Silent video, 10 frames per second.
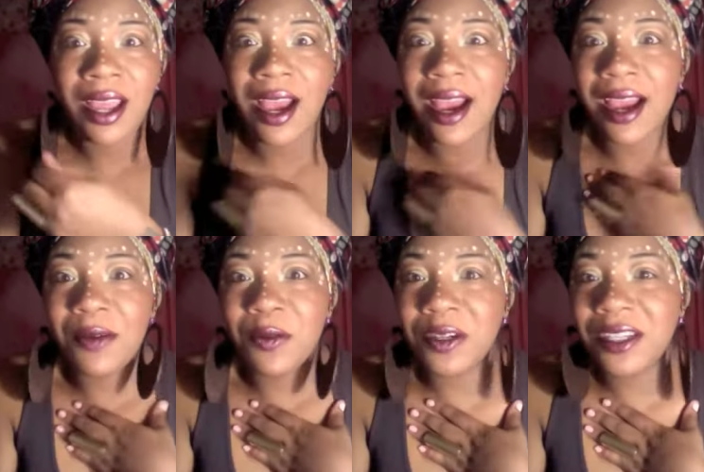I
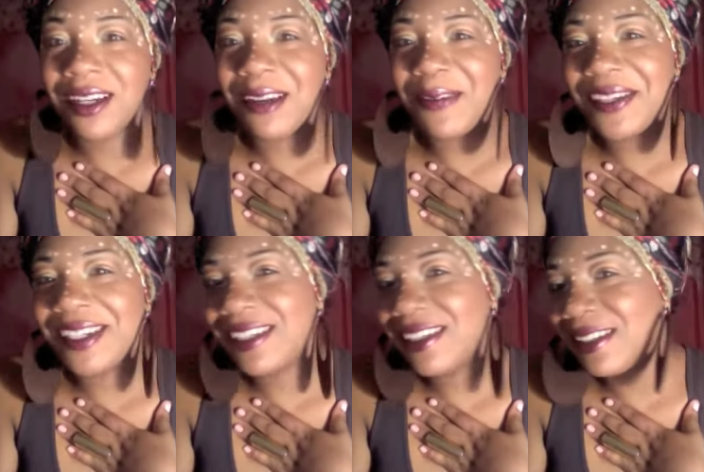really love
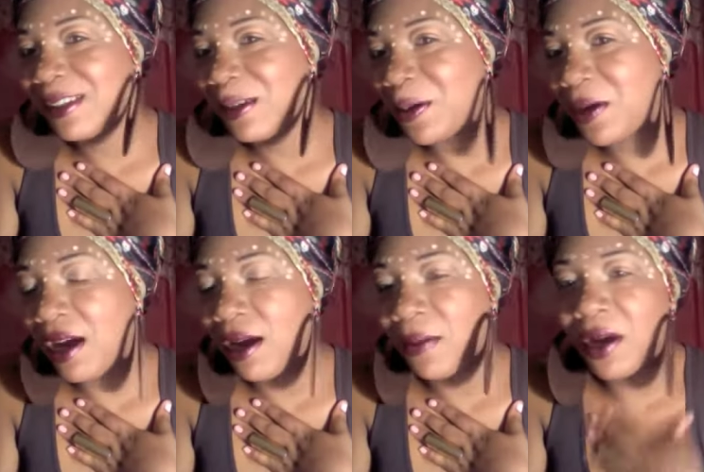it. So
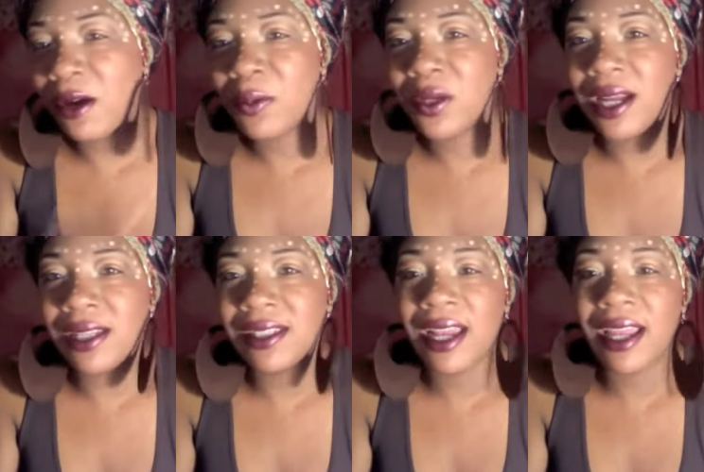um, I hope you
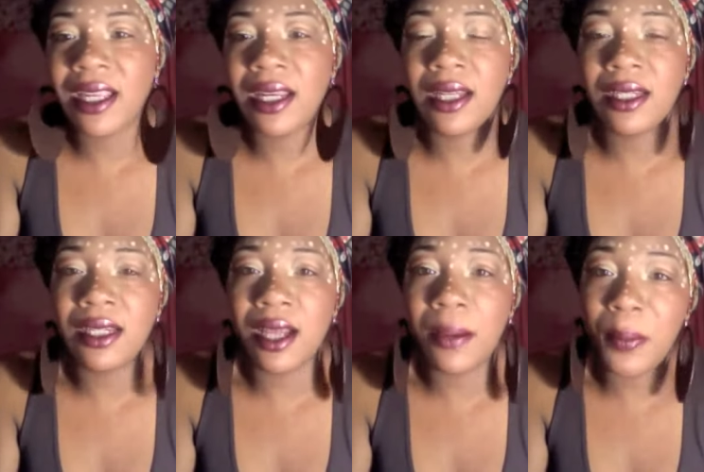guys like it. I did
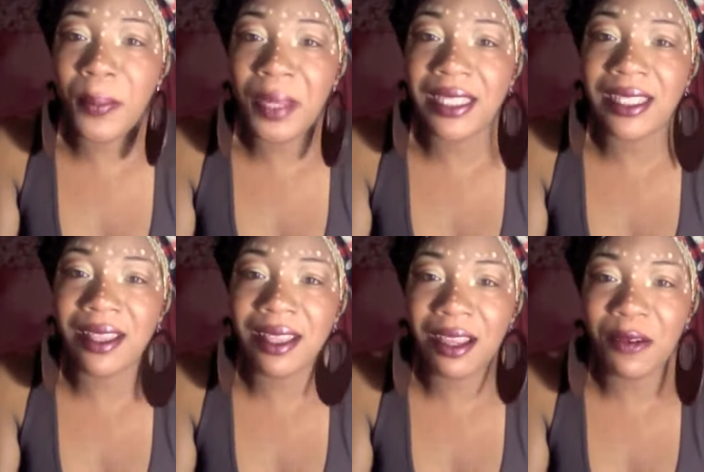a couple pics
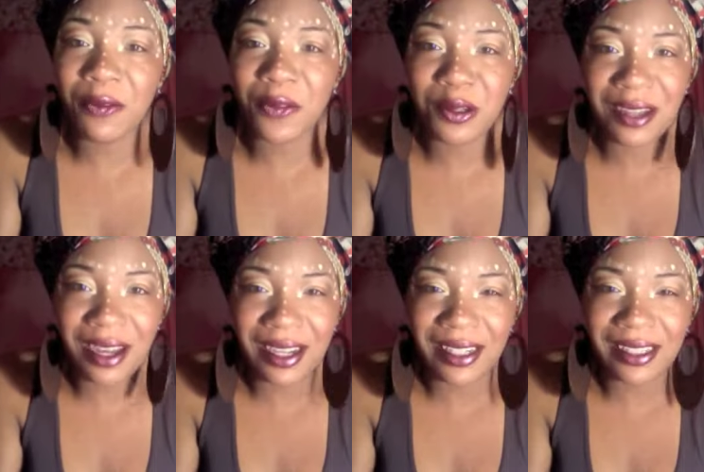at the end for you
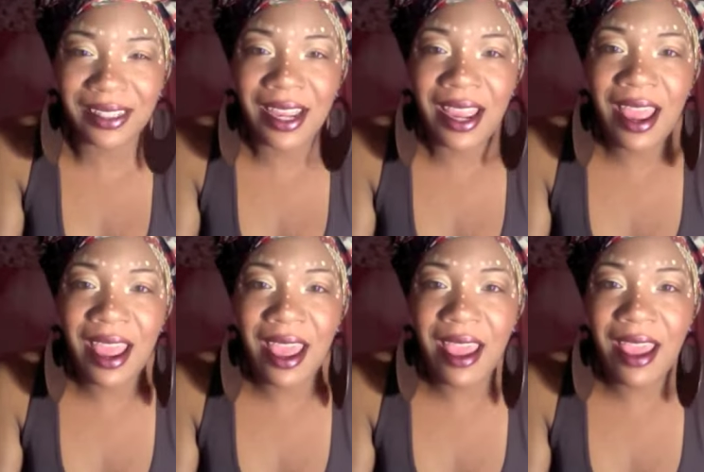guys.
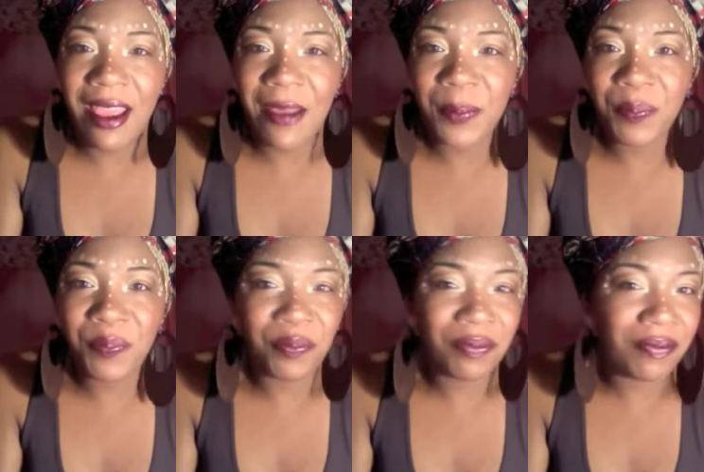And
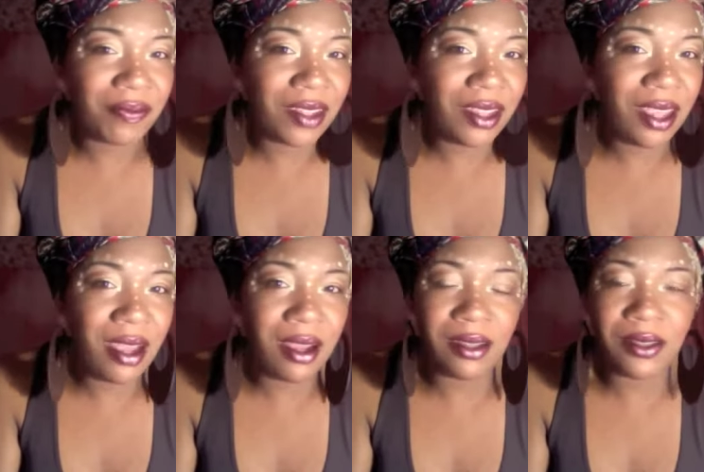
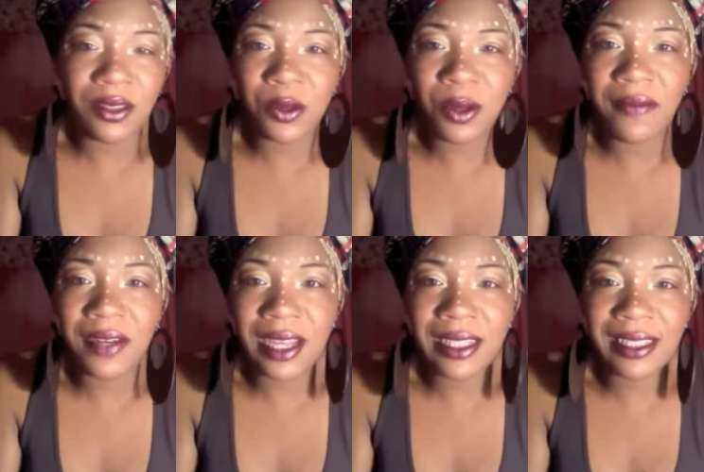yeah, so you have a
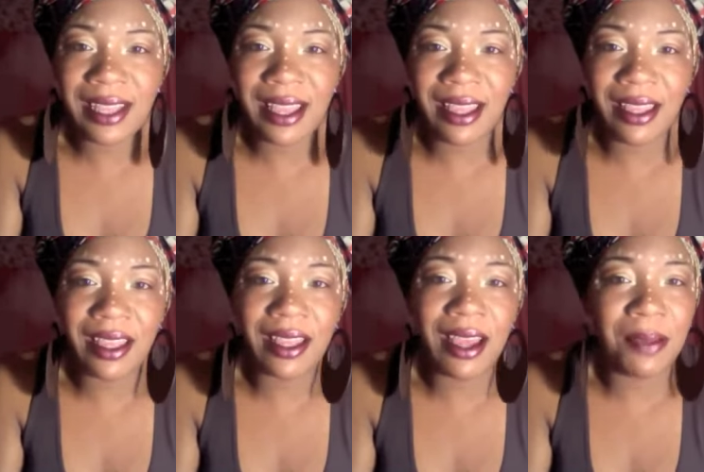nice day
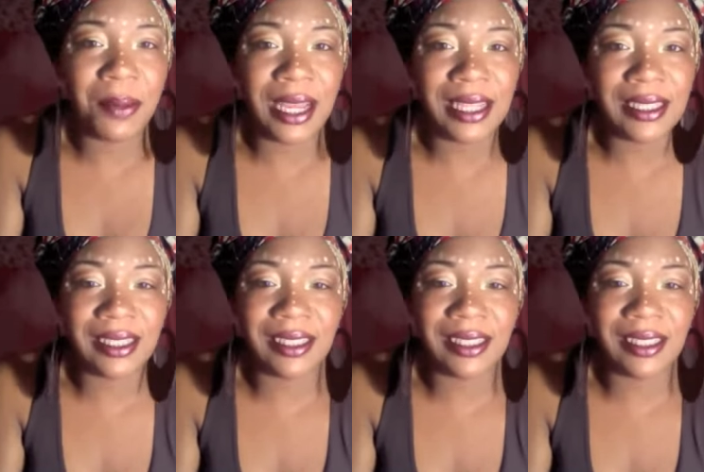and God bless.